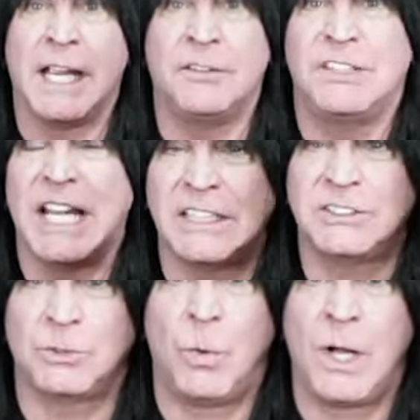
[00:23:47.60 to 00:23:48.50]
And
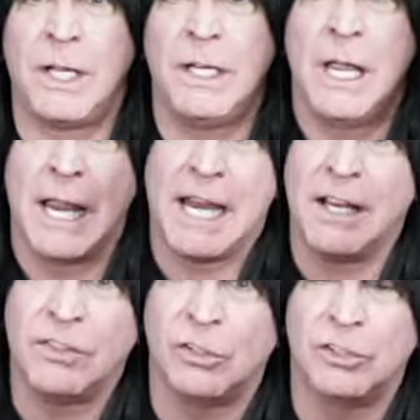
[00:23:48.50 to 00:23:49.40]
that's why,
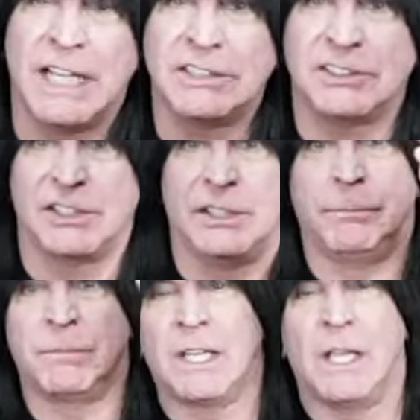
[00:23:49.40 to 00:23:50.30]
and the
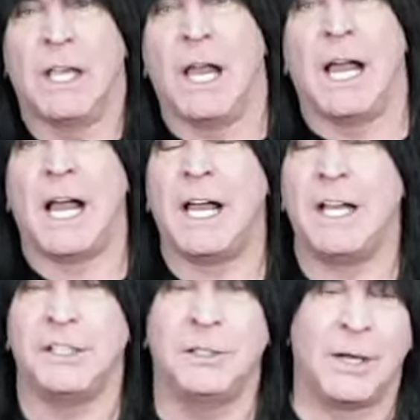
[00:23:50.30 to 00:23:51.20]
lesson,
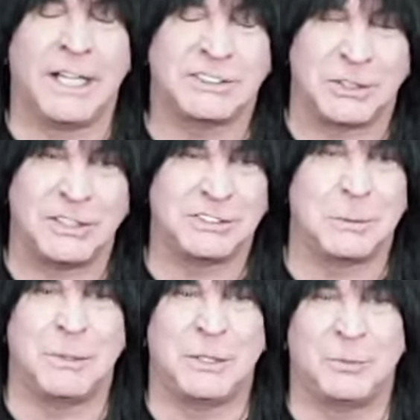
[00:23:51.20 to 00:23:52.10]
I saw
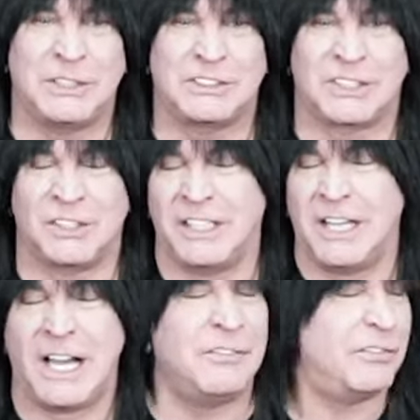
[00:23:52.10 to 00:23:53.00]
somebody recently.
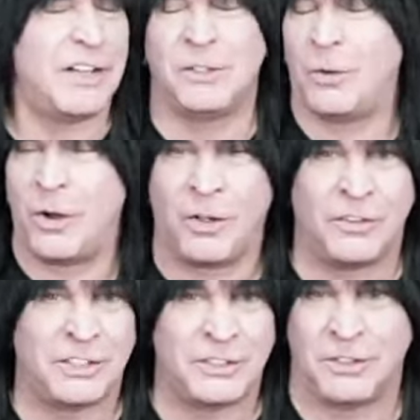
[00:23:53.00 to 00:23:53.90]
I follow
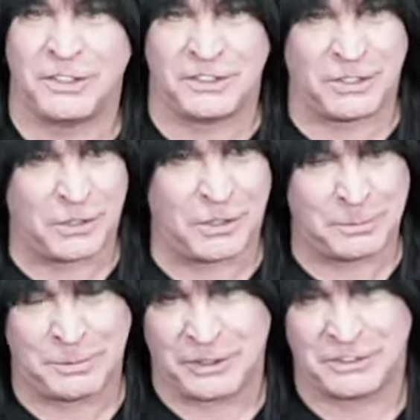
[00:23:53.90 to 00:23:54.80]
all the young guitar
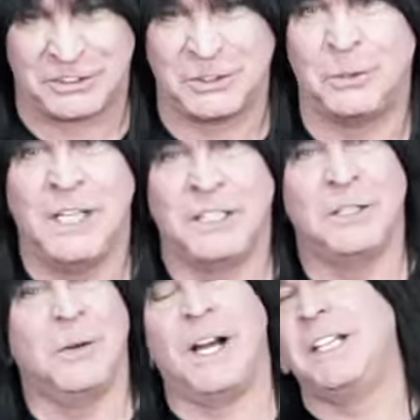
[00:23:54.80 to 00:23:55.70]
players. So,
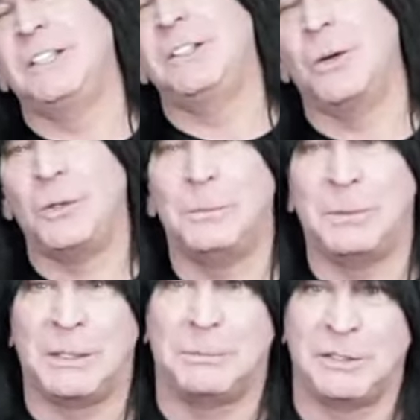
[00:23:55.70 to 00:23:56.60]
you know, I know
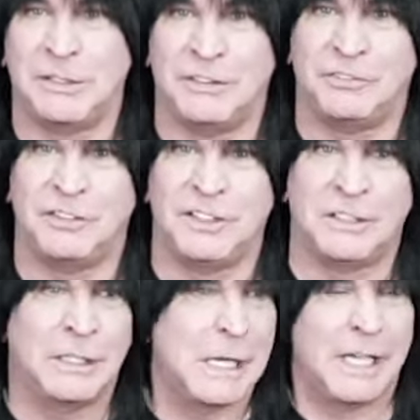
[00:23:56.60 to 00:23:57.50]
about
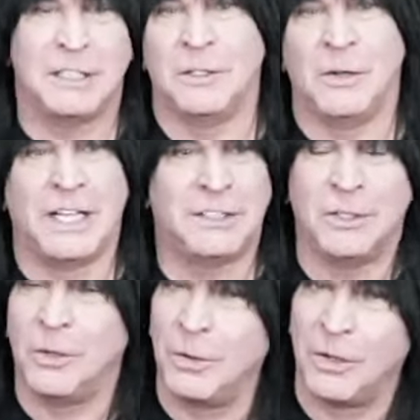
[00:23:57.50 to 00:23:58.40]
Polyphia. You know,
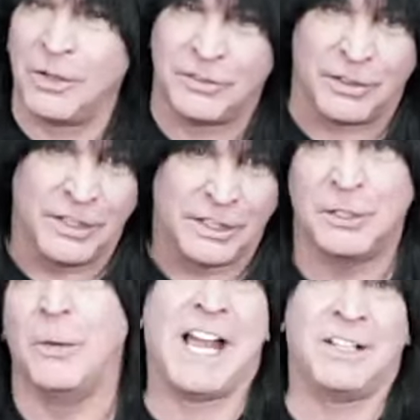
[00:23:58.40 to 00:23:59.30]
I know all the, you
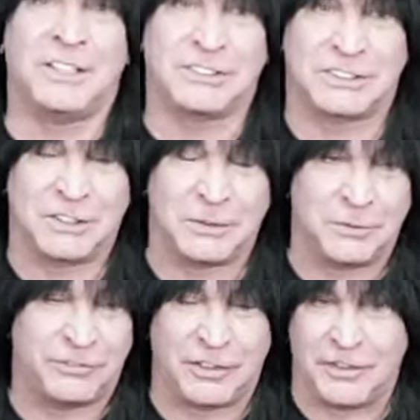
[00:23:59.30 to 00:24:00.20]
know, Alice, you
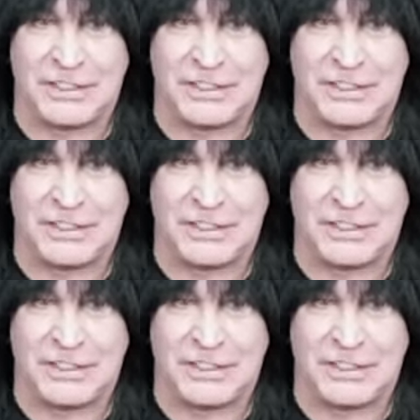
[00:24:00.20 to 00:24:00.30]
know,